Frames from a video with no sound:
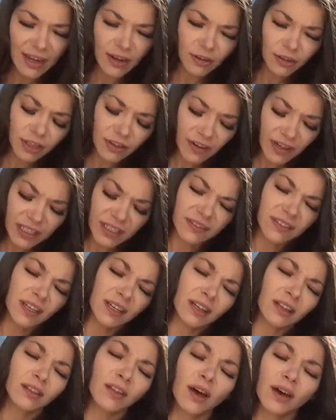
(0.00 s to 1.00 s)
I know you guys have
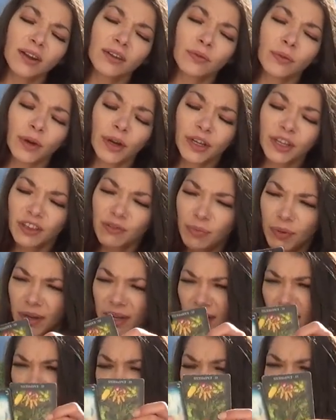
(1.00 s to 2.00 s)
done a lot of work. You
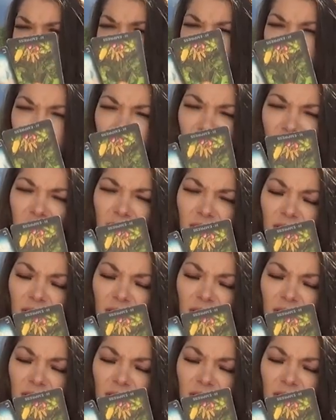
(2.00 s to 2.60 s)
put in a lot of